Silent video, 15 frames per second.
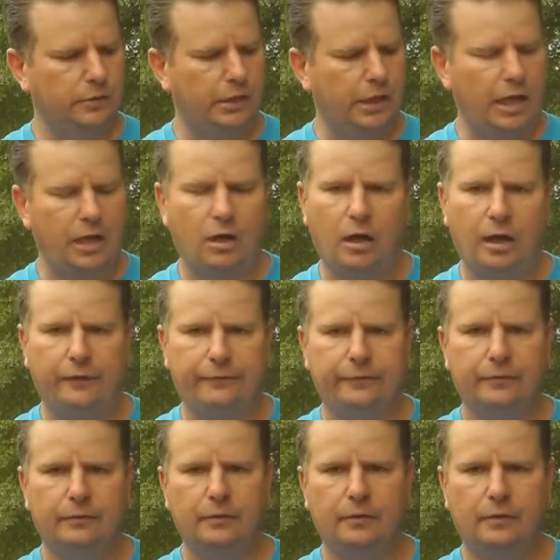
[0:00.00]
cut off
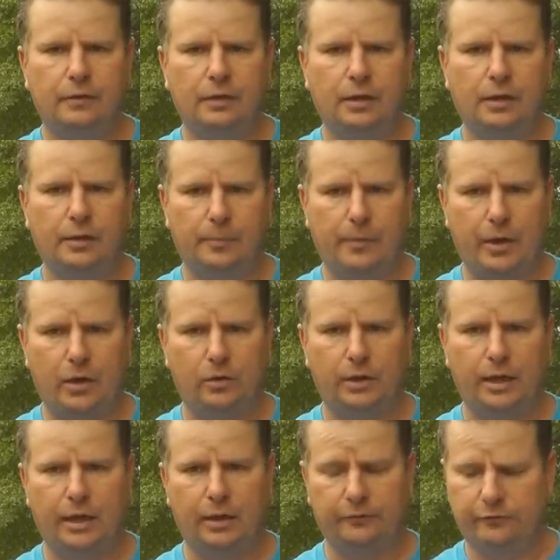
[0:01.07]
uh, the barrel
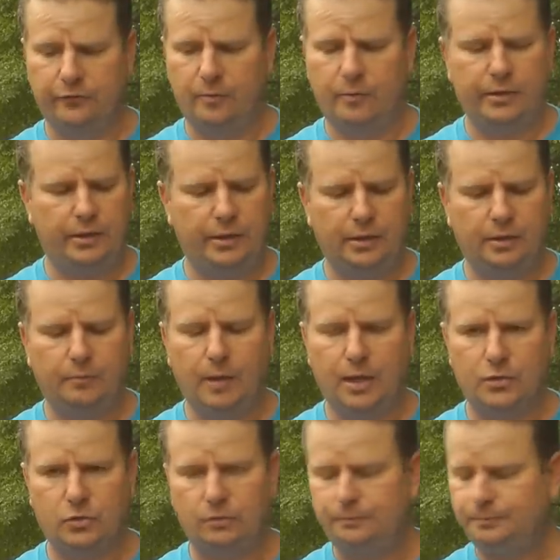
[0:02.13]
liner from the uh,
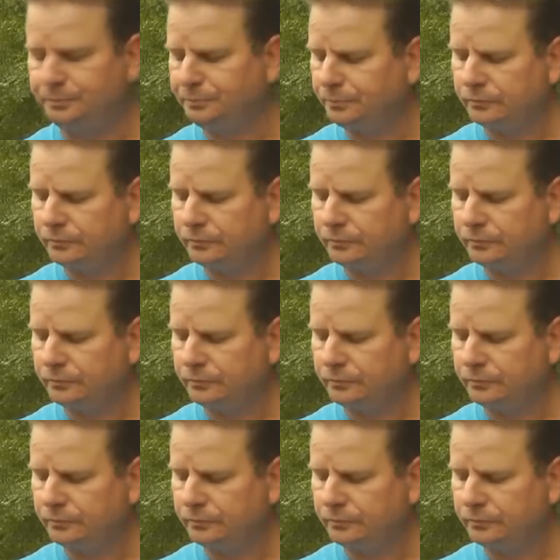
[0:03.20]
muzzle